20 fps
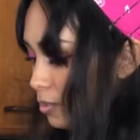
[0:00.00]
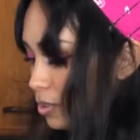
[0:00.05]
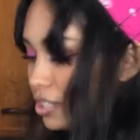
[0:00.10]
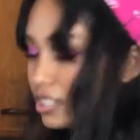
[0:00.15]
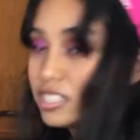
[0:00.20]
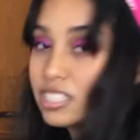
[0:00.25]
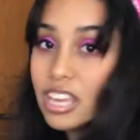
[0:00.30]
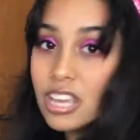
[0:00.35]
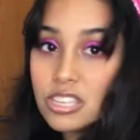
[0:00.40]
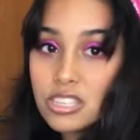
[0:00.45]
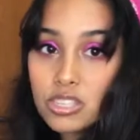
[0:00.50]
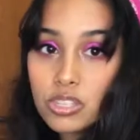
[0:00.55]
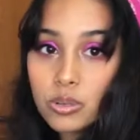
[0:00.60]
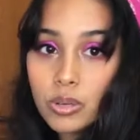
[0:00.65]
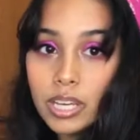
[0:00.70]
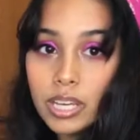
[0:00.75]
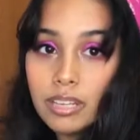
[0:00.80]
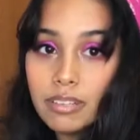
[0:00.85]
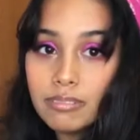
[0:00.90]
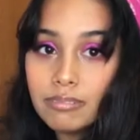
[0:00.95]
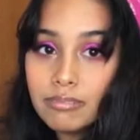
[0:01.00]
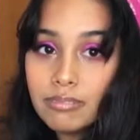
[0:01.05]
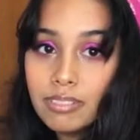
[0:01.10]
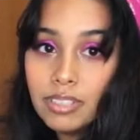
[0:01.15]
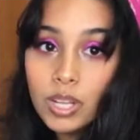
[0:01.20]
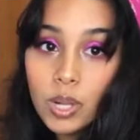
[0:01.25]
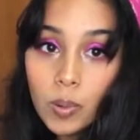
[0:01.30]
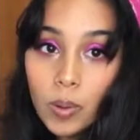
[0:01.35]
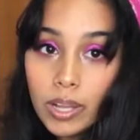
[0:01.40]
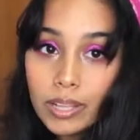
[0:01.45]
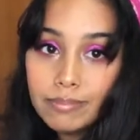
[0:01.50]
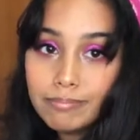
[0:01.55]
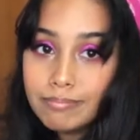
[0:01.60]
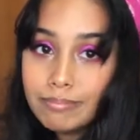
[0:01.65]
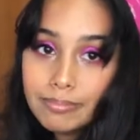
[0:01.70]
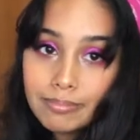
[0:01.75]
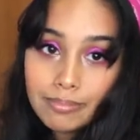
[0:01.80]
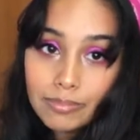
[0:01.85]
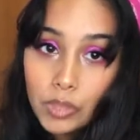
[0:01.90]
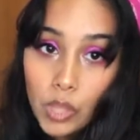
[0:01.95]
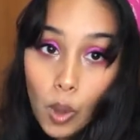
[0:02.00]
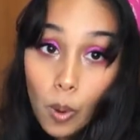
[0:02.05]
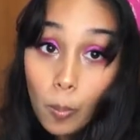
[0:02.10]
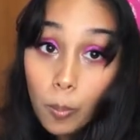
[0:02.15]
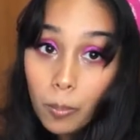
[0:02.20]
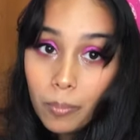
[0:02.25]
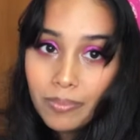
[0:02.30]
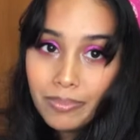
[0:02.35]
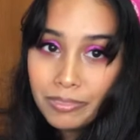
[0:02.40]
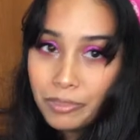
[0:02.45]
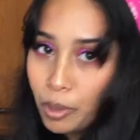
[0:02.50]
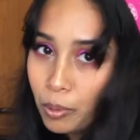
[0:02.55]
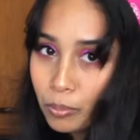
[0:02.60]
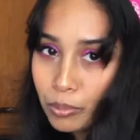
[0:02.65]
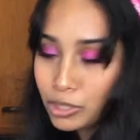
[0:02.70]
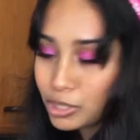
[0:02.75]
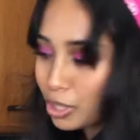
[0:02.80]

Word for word: We're gonna say it's three. You know what? Nope, no